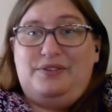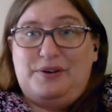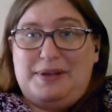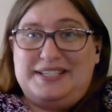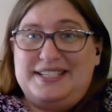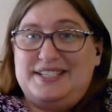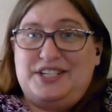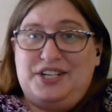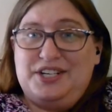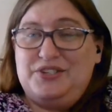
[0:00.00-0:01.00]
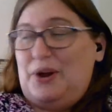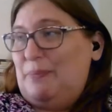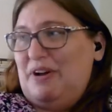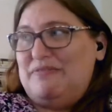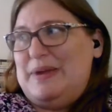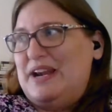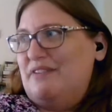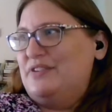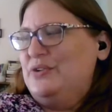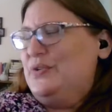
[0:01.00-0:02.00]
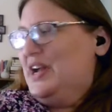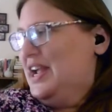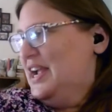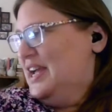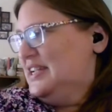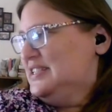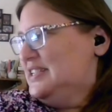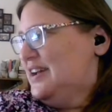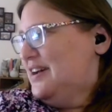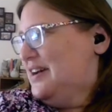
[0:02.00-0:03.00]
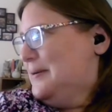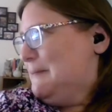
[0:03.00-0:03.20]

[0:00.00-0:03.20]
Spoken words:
sister to drop off my nephew, and I